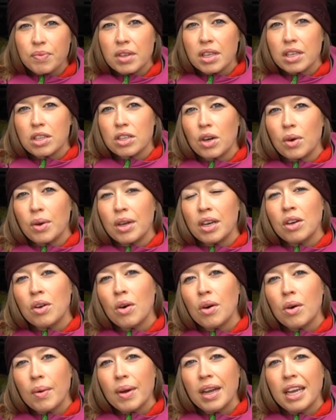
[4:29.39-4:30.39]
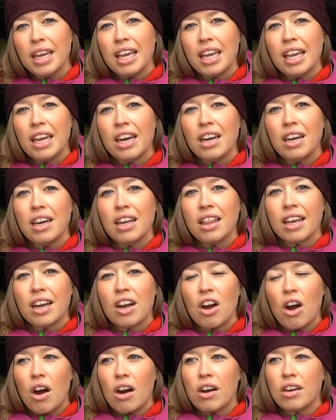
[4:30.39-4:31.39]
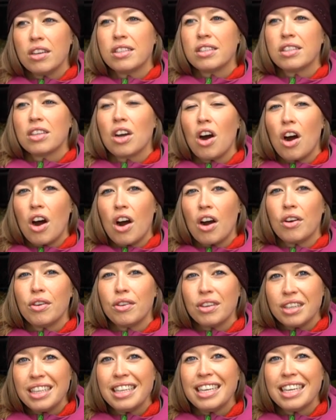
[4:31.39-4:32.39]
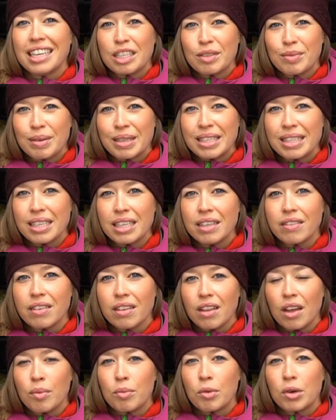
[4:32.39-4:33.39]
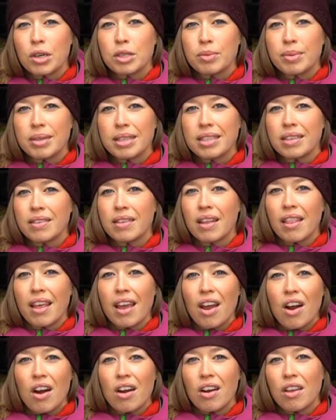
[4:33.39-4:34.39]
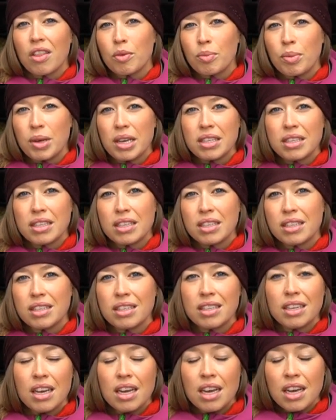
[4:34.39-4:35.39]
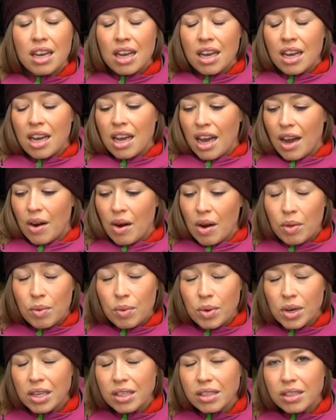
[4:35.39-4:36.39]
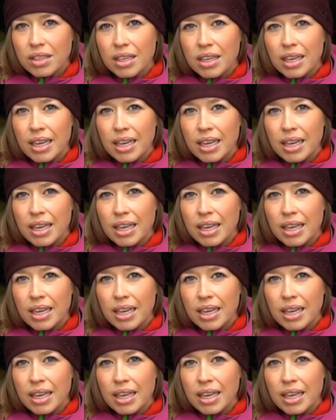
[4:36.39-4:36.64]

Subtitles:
So in Norway here, the cars are really expensive, a lot more expensive than they are other places around the world.